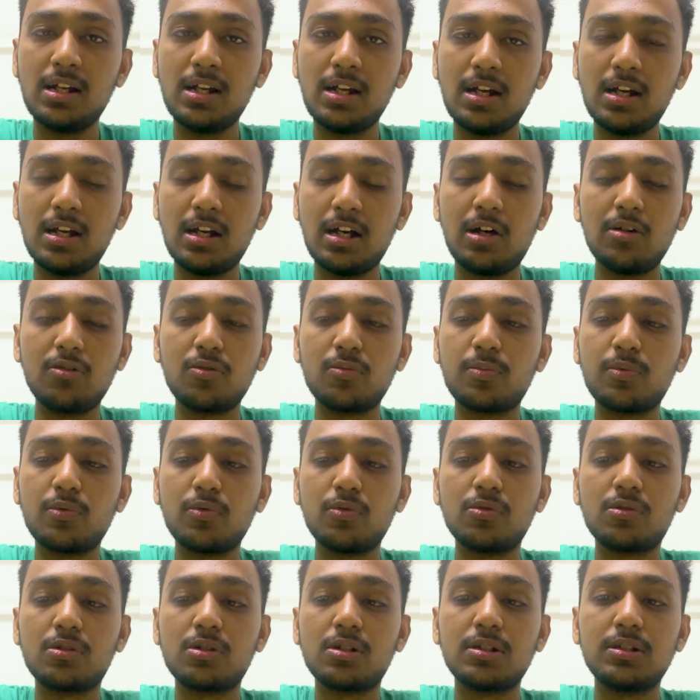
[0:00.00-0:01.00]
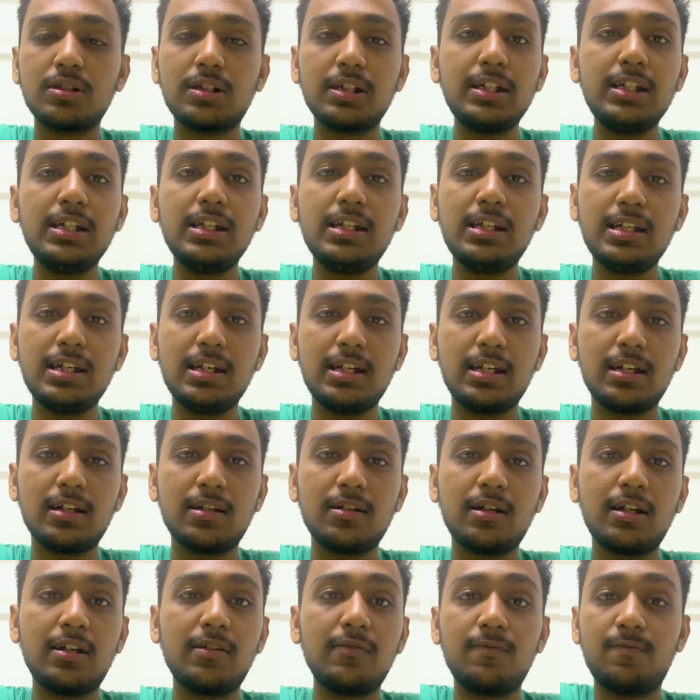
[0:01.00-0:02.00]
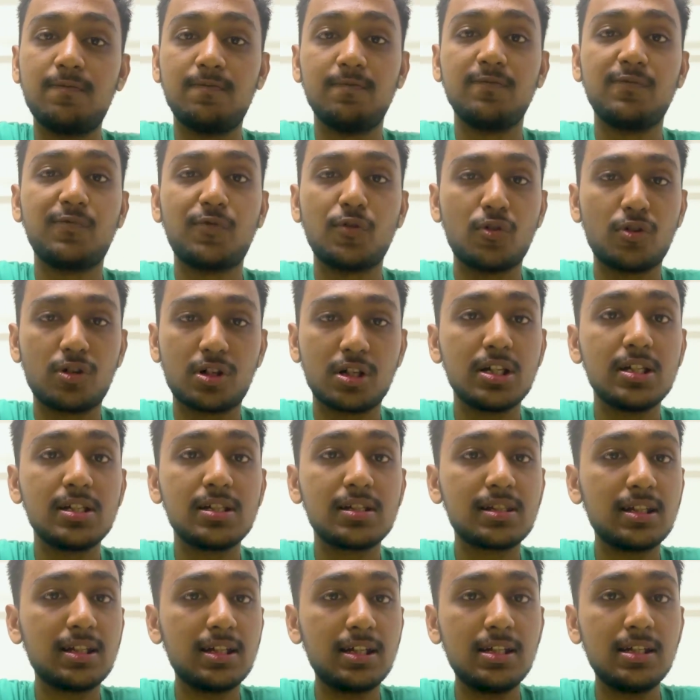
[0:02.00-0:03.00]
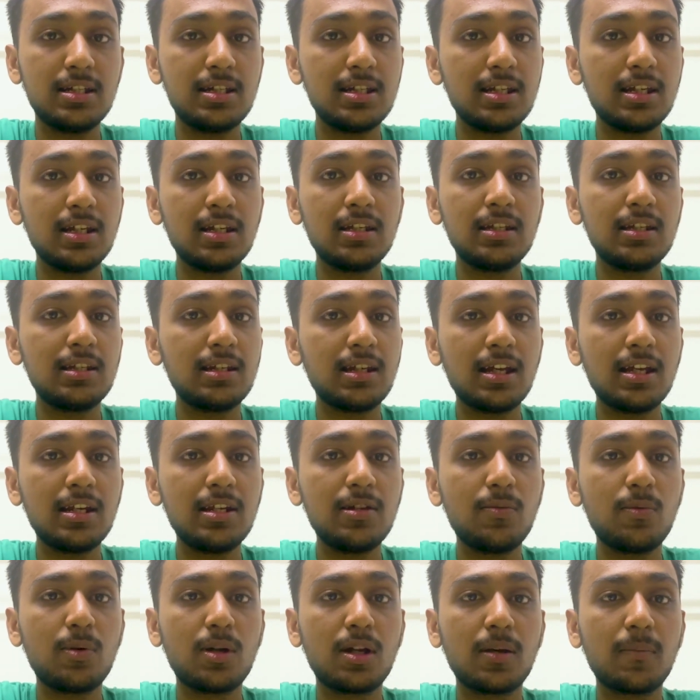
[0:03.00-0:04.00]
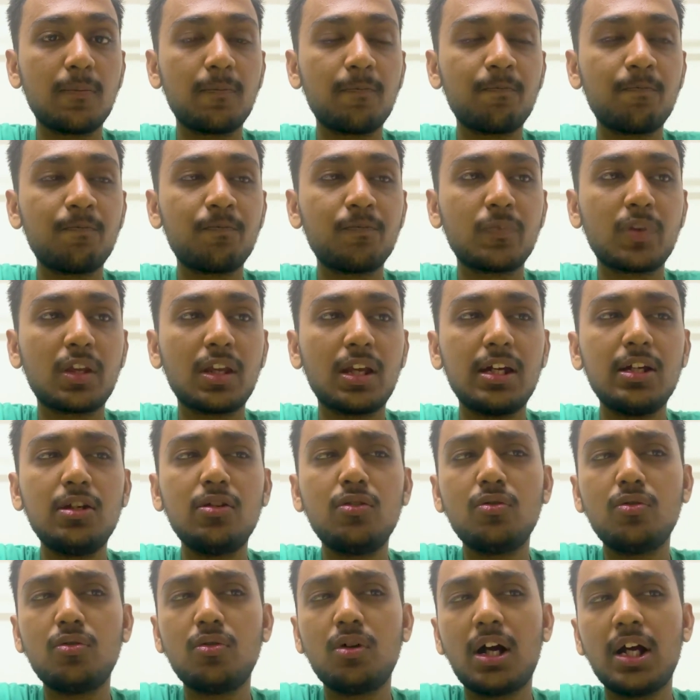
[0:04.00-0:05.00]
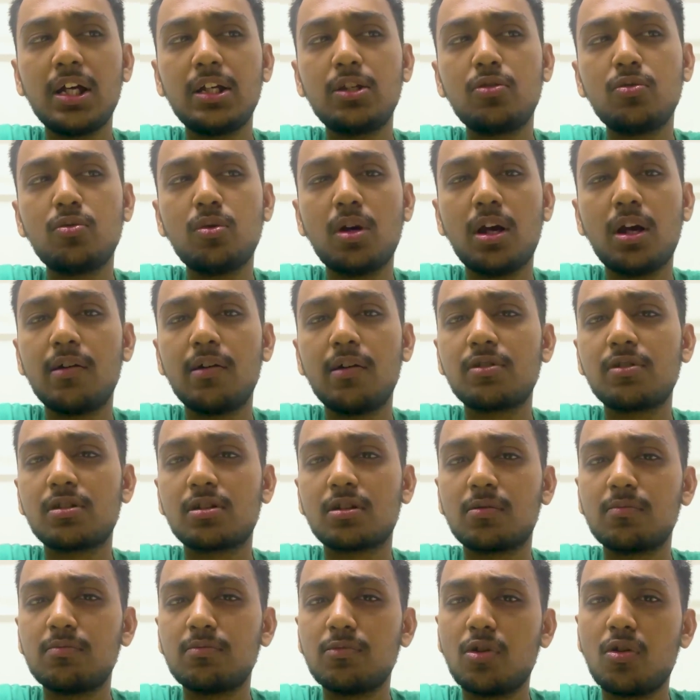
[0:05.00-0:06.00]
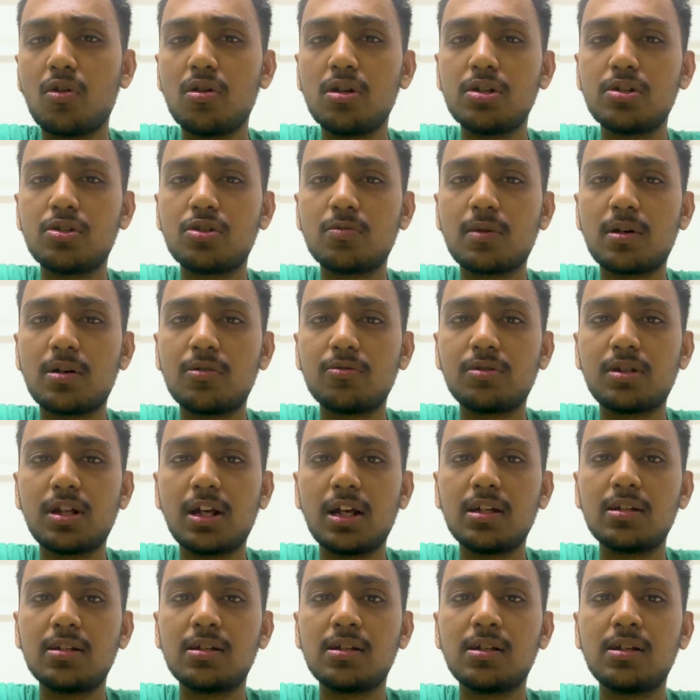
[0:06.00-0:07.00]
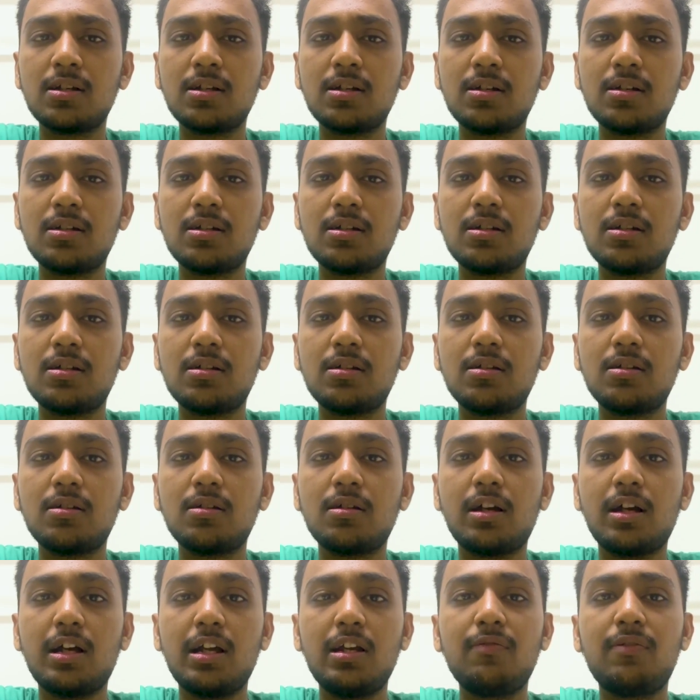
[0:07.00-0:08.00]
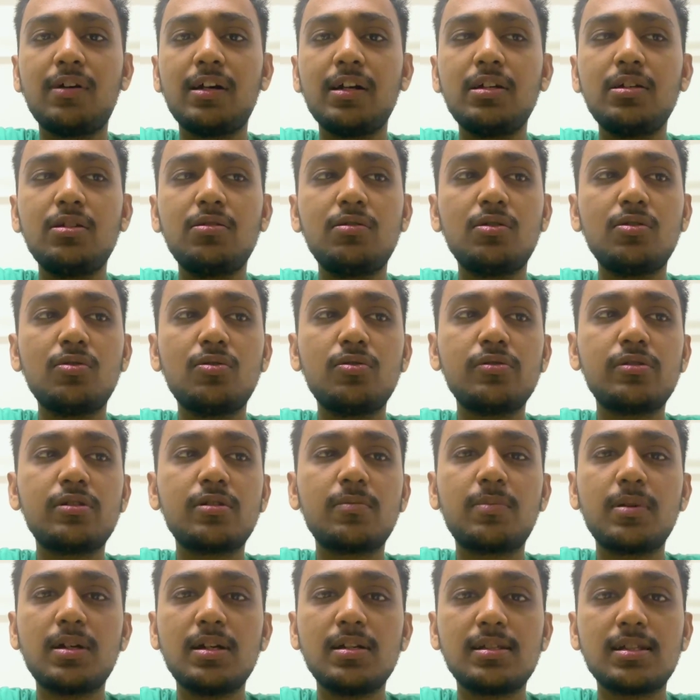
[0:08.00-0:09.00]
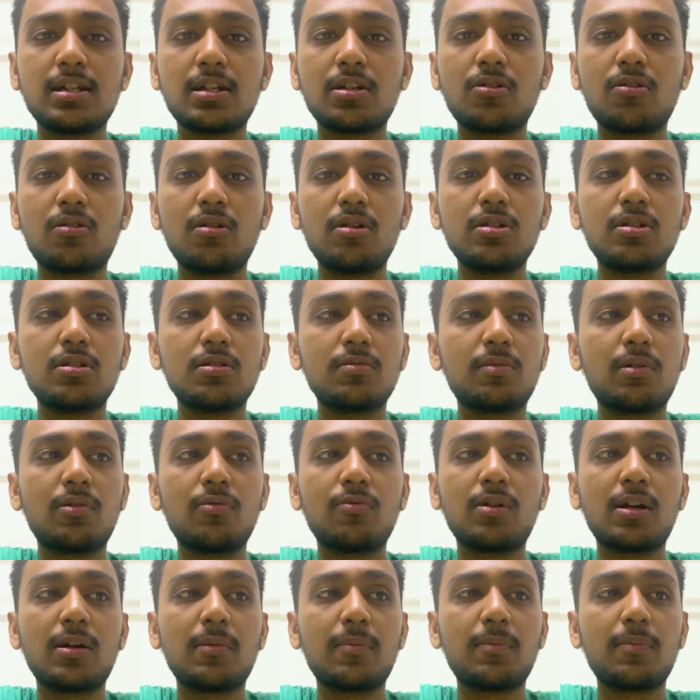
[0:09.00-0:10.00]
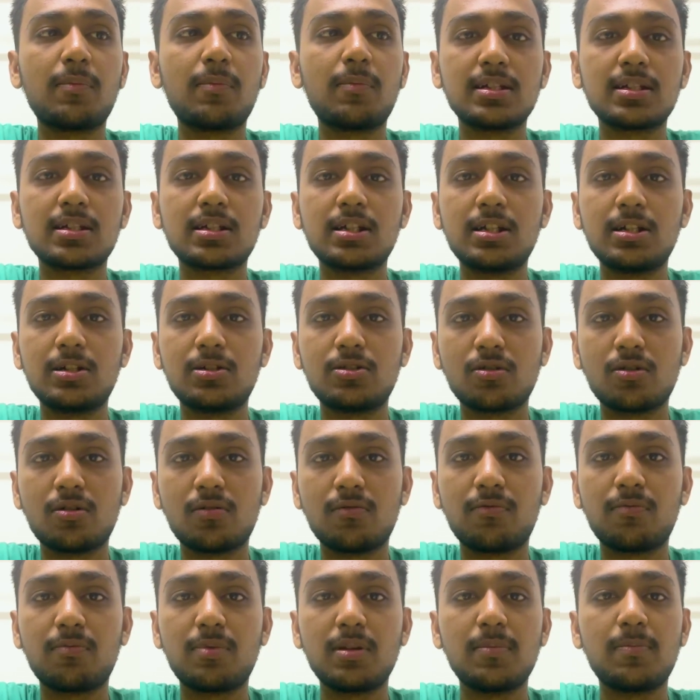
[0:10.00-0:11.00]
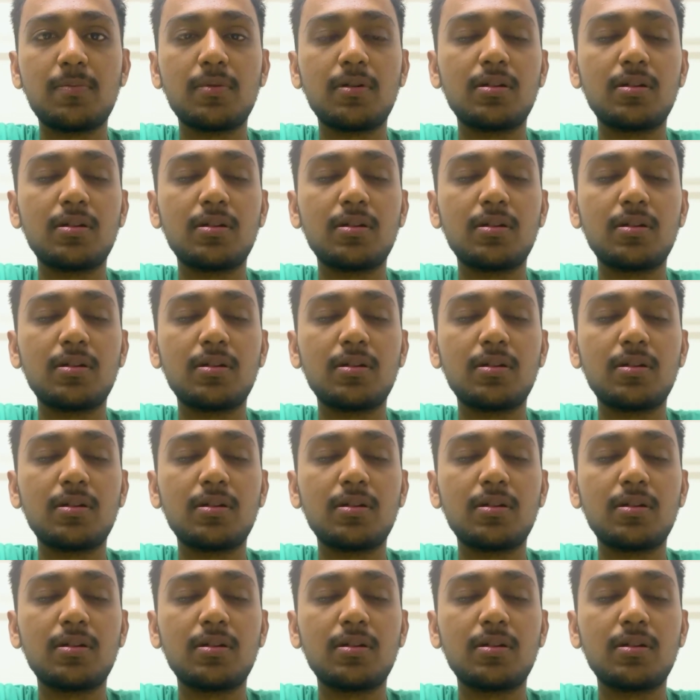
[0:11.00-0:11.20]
the interior and what is the interior in any way. I know I do have some knowledge about that, and if I use the basic knowledge about like basic needs of people,